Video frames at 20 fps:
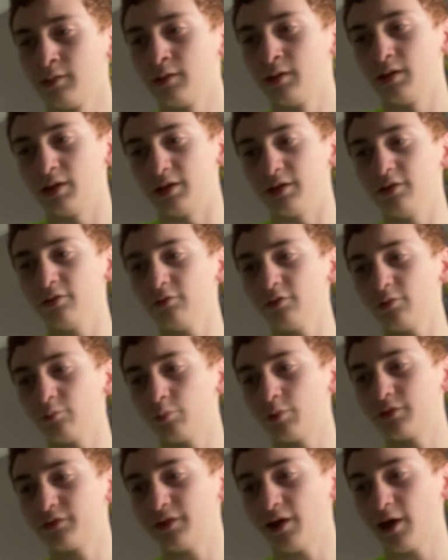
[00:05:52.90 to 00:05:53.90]
He uses
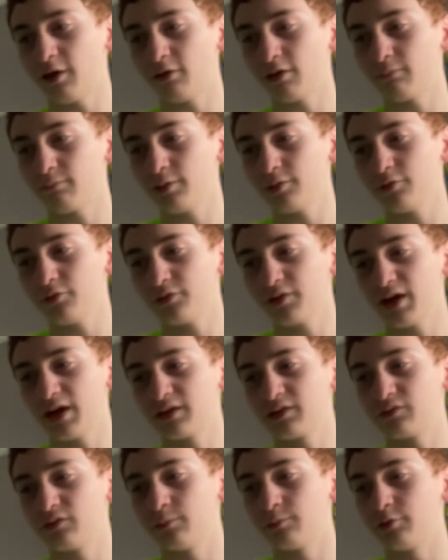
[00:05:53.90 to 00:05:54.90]
Wood Tower on both sides
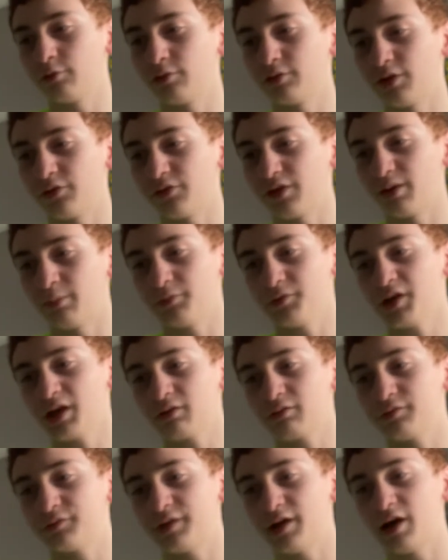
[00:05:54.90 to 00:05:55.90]
of him, doing the same as
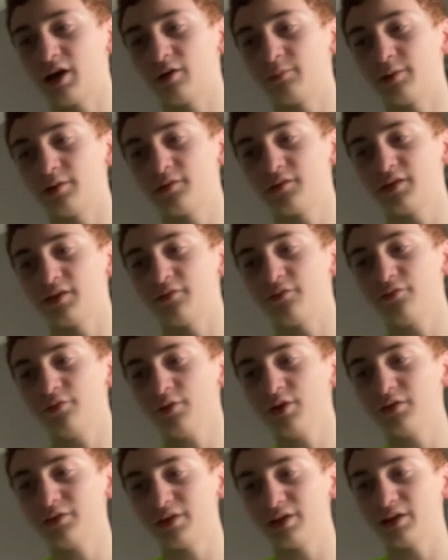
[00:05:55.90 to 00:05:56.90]
Aqua Tower, but instead of
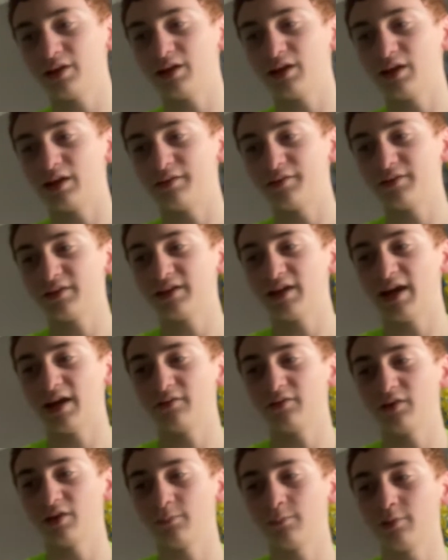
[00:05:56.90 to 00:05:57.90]
freezing, it instead has
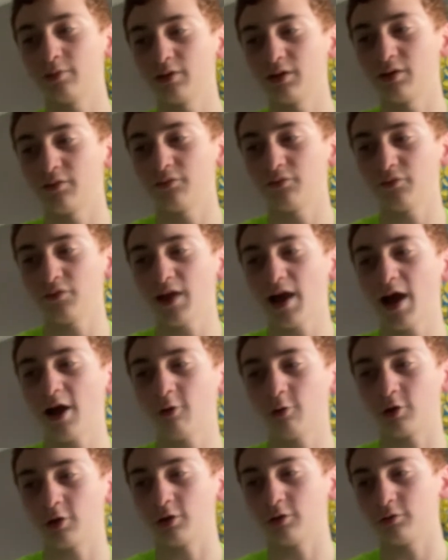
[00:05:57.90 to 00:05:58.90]
the ability to
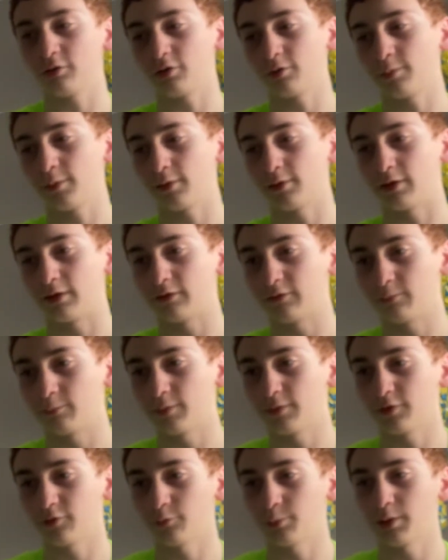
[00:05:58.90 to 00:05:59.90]
flower your opponent, but
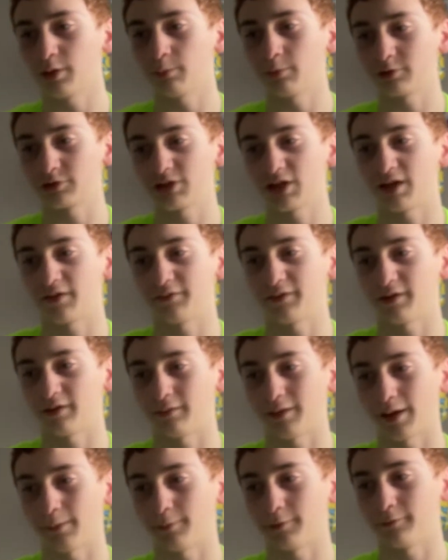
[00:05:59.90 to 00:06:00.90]
there's minimal chance that'll
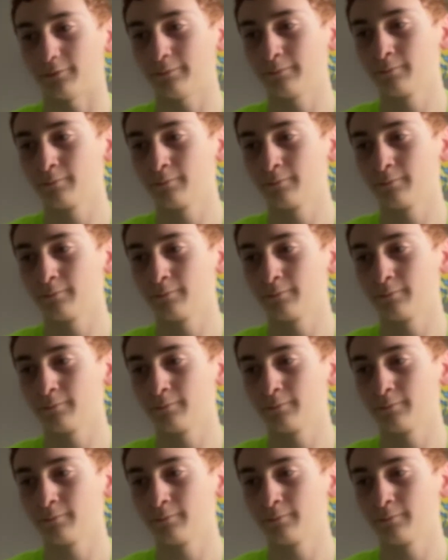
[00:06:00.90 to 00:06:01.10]
happen.